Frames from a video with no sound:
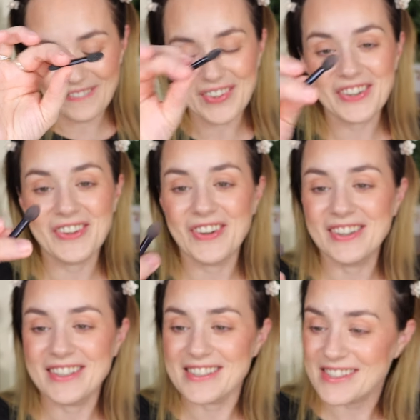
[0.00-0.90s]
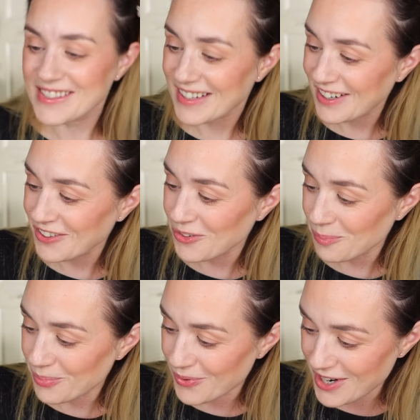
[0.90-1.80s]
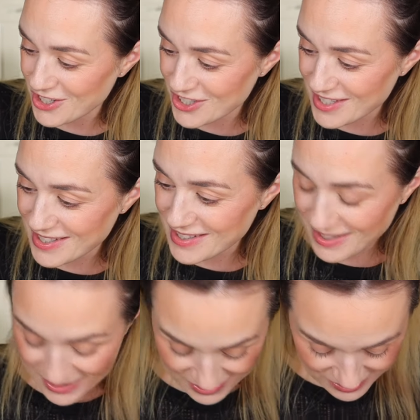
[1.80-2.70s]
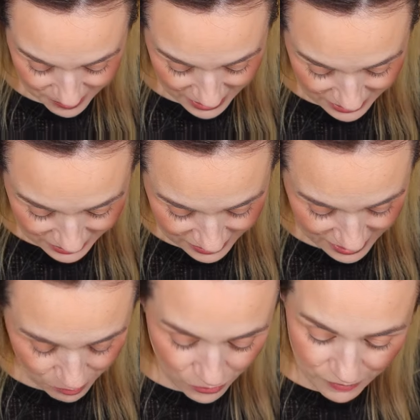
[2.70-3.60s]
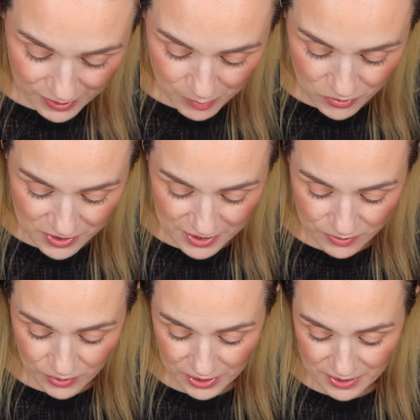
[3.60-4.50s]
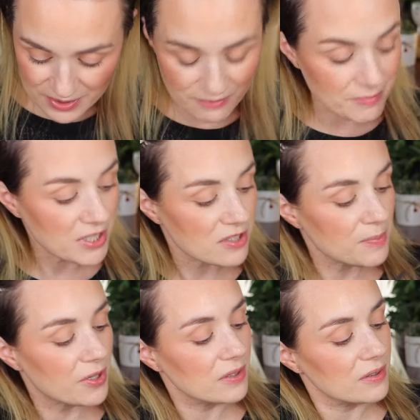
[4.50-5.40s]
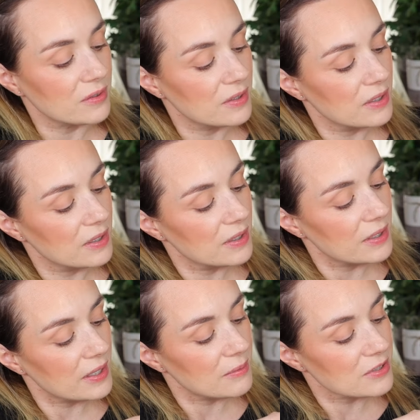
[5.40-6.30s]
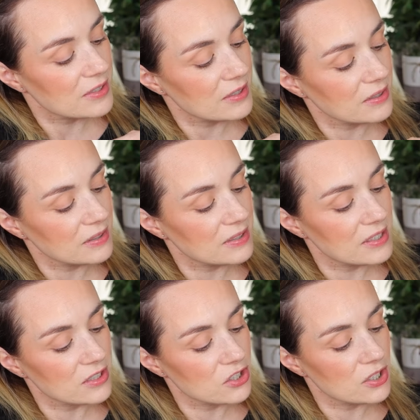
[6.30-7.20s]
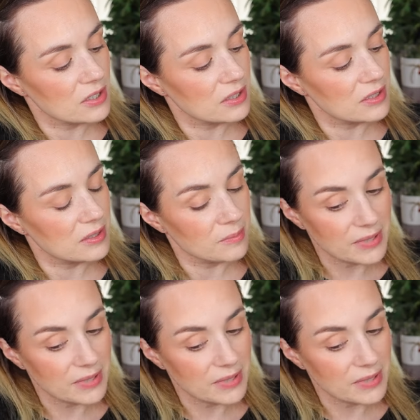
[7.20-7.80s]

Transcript: what do you call this? I don't know, brushes that the palette came with. Let me use this one, it doesn't have much sparkle. I'm just going to touch it a little